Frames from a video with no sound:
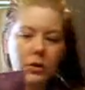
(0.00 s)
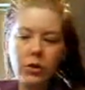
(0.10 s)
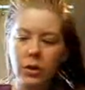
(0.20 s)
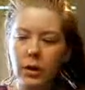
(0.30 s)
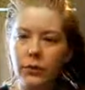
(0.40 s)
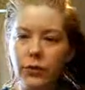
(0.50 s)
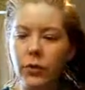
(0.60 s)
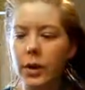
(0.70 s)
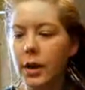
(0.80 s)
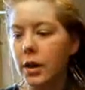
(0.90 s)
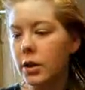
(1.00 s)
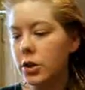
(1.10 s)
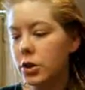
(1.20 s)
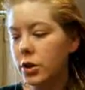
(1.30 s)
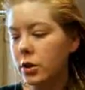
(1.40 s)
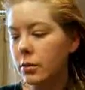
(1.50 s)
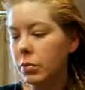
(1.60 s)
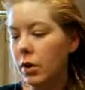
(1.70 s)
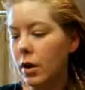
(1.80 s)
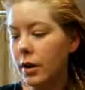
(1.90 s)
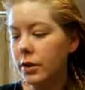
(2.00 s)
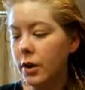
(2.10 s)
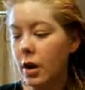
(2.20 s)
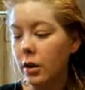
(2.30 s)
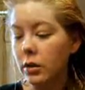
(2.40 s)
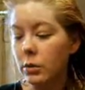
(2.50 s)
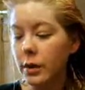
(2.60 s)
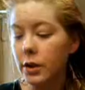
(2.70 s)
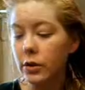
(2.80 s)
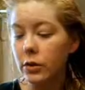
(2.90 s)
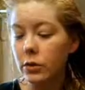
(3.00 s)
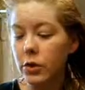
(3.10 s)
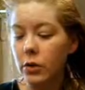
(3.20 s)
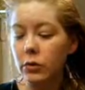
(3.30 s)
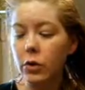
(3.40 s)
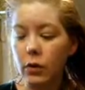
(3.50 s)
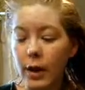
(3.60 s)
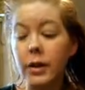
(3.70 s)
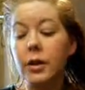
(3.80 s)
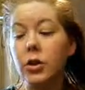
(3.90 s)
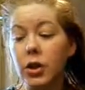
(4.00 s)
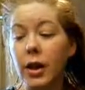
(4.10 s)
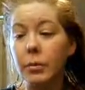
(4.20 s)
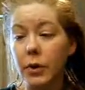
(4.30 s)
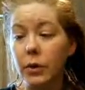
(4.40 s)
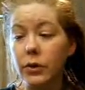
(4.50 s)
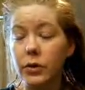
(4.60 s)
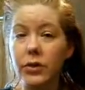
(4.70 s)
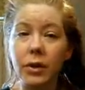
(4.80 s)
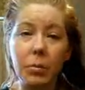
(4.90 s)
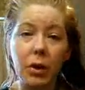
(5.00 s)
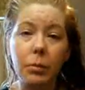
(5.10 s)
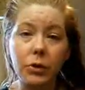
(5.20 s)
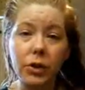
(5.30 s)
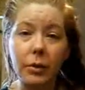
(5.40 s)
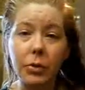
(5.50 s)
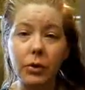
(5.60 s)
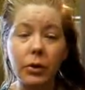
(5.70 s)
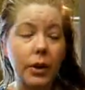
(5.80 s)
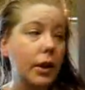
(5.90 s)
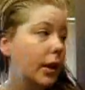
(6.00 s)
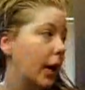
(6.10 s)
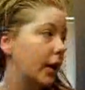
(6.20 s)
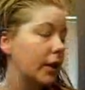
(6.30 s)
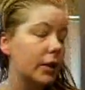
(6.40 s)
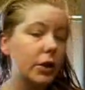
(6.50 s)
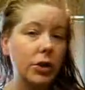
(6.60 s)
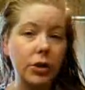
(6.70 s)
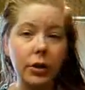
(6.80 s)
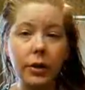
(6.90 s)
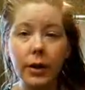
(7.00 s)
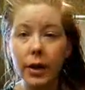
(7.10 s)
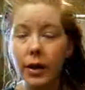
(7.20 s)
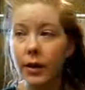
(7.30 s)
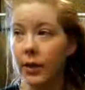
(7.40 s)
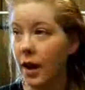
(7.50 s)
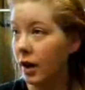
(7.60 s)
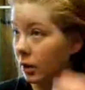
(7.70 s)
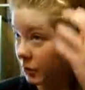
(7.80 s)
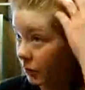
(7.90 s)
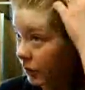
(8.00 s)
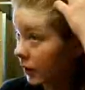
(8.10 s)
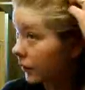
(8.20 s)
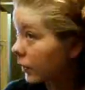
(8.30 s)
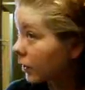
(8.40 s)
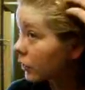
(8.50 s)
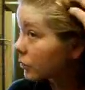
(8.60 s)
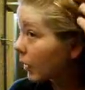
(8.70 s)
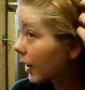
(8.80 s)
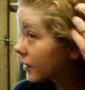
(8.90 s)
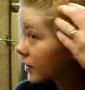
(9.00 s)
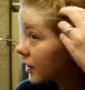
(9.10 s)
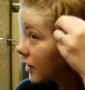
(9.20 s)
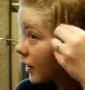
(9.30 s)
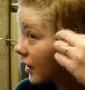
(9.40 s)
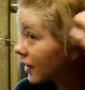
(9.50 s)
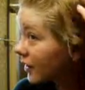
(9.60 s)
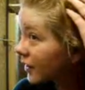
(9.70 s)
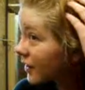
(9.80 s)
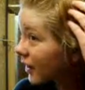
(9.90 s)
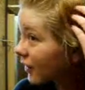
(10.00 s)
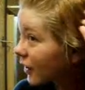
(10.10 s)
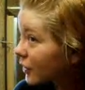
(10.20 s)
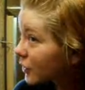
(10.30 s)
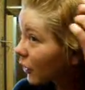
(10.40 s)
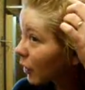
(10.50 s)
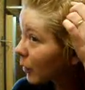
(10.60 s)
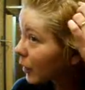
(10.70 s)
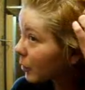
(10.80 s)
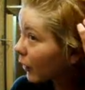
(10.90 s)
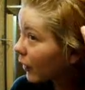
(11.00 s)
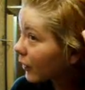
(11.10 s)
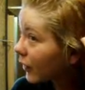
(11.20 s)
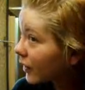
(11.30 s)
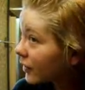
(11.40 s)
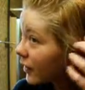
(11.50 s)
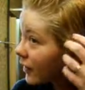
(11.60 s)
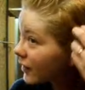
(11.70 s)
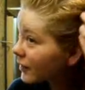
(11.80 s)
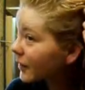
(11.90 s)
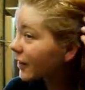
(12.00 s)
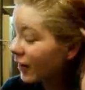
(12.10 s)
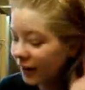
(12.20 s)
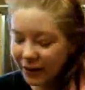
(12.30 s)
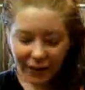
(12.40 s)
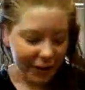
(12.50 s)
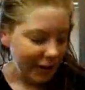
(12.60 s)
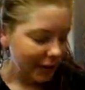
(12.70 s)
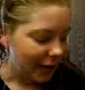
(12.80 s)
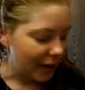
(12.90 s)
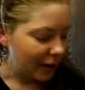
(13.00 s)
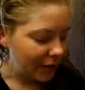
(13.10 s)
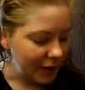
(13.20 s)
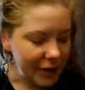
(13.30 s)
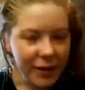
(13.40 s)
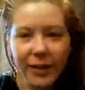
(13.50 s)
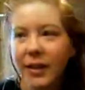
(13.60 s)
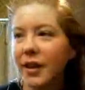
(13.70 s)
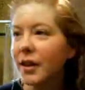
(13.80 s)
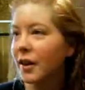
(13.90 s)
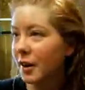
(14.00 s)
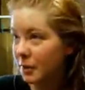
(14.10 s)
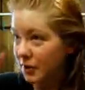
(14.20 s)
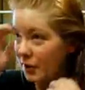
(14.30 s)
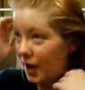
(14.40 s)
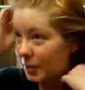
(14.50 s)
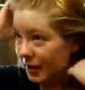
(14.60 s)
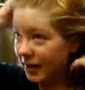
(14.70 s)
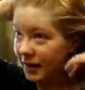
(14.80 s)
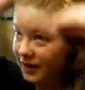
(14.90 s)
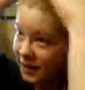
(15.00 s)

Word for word: John Frieda Sheer Blonde Color Renew Tone Correcting Shampoo. So it's like purple shampoo and conditioner that helps if it if it goes brassy. Looks kind of like strawberry blonde right there. Oh my god. I love it. I'm so happy.